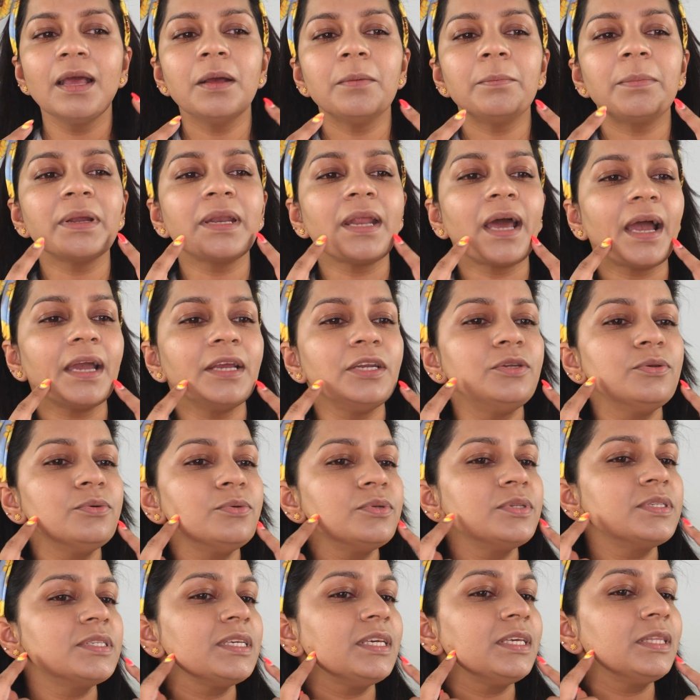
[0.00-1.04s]
but I do
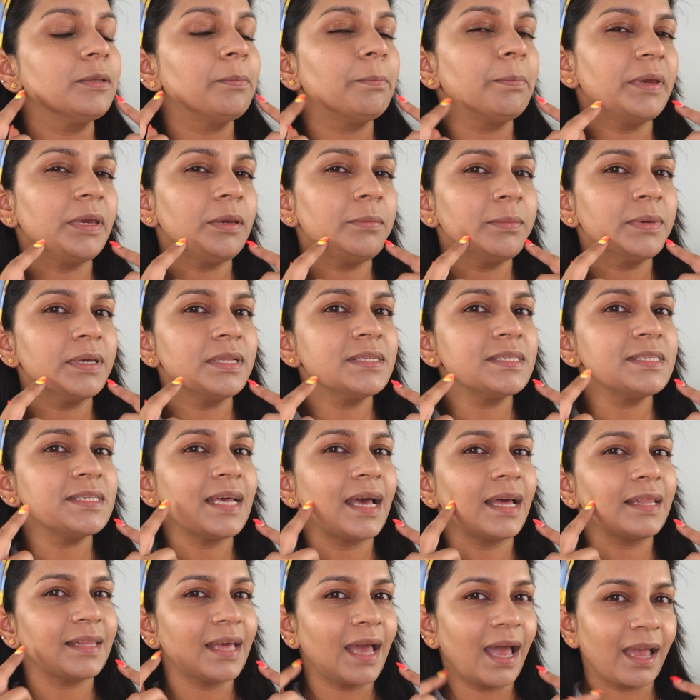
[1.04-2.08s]
see the pigments
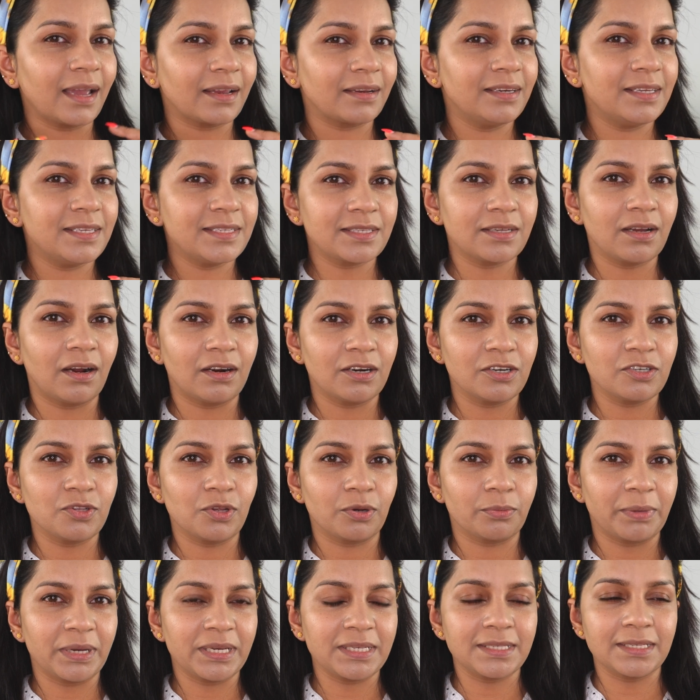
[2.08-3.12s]
and the acne scars
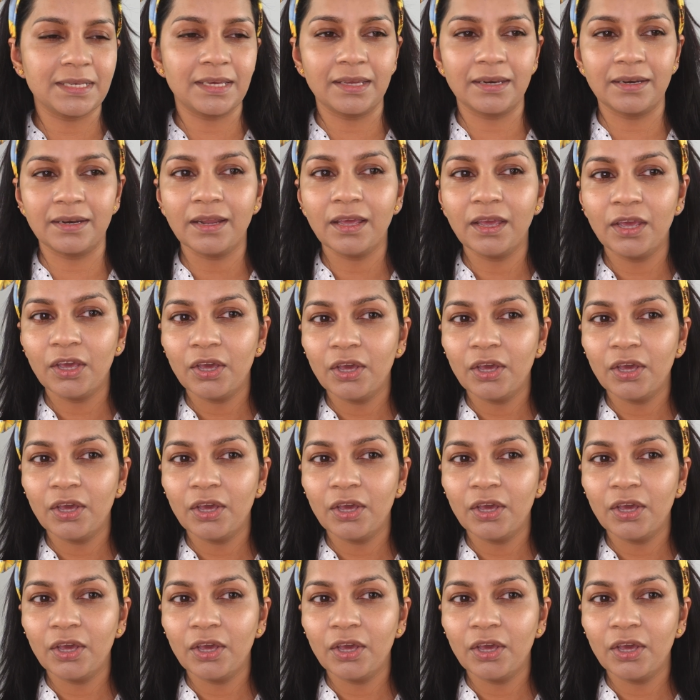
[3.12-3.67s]
on my skin.